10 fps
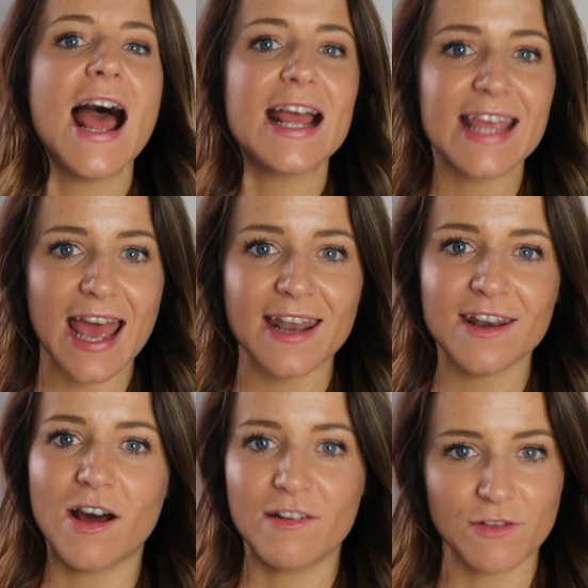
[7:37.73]
Again,
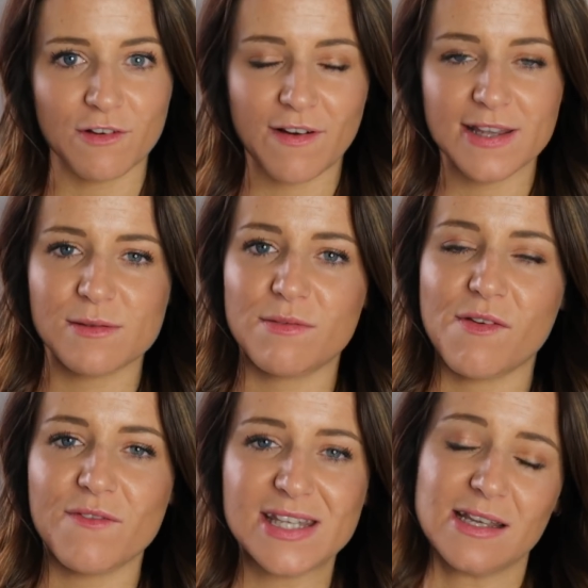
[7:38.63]
I've got friends with
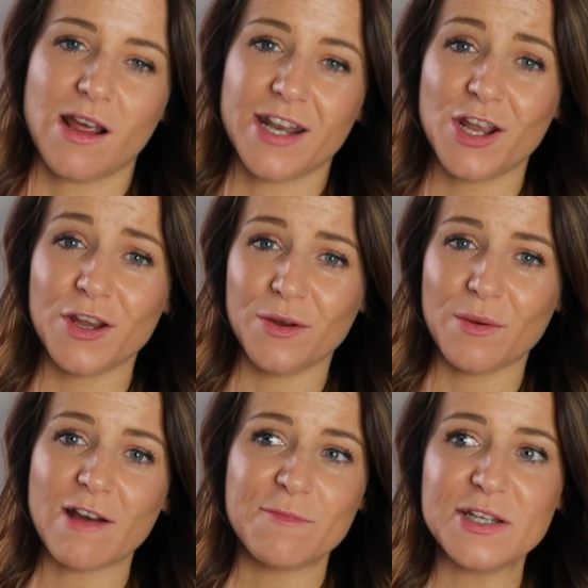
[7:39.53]
Invisalign who
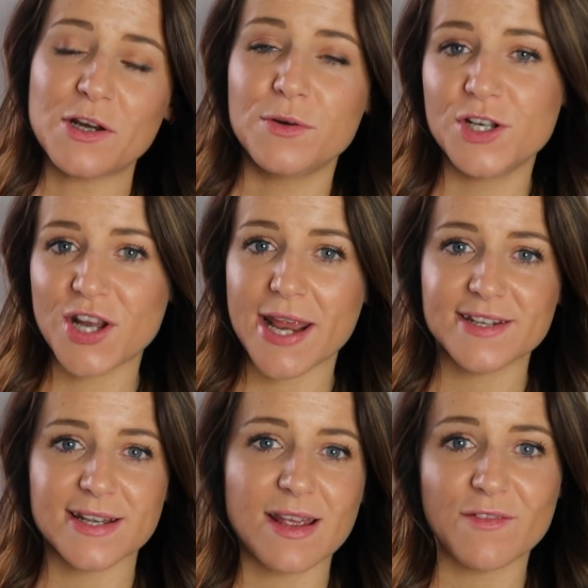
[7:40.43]
have been told to
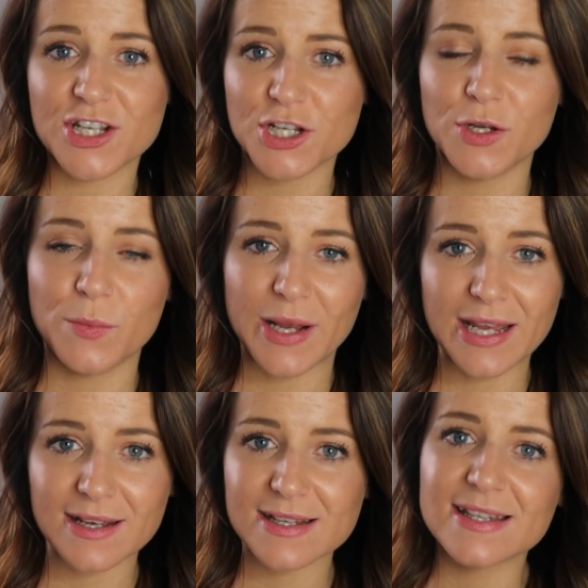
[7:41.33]
change theirs every 2
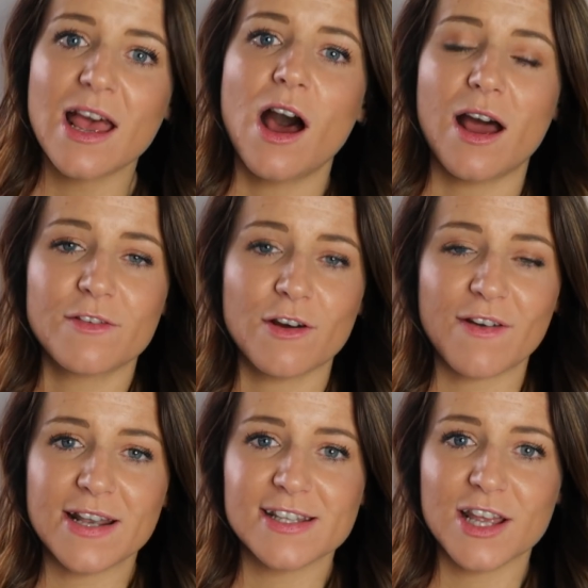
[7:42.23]
weeks. I've got
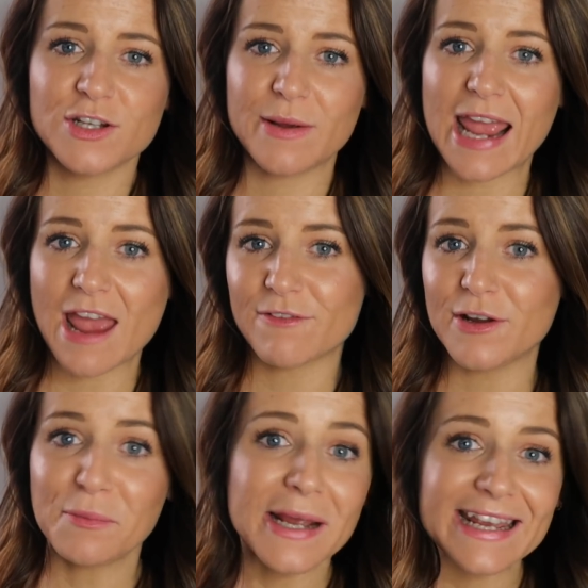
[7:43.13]
friends that are doing it
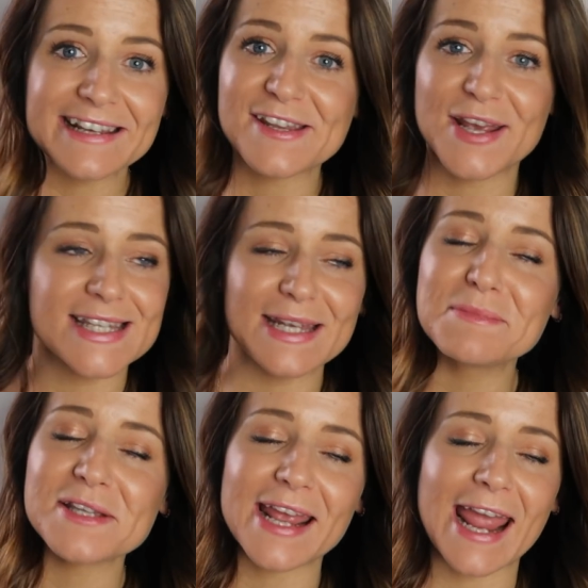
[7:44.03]
every week, so it
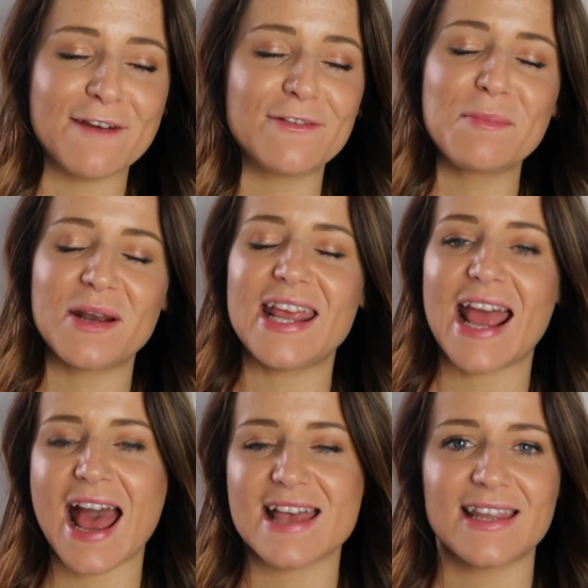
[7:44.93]
seems like everybody
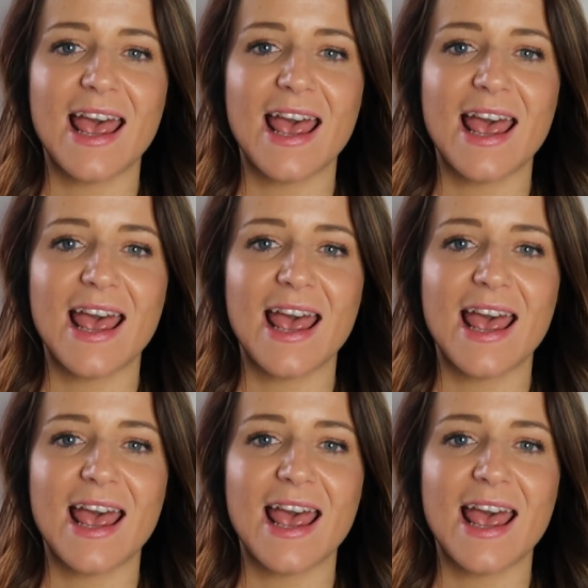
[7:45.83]
has